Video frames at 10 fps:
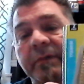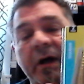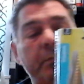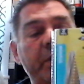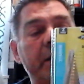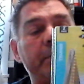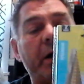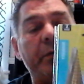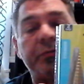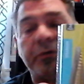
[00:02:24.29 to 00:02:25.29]
I paid
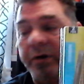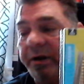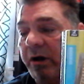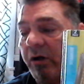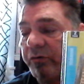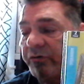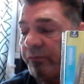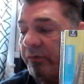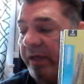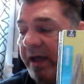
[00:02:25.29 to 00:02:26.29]
about $30
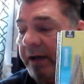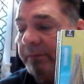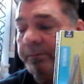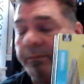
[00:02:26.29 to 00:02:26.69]
for that.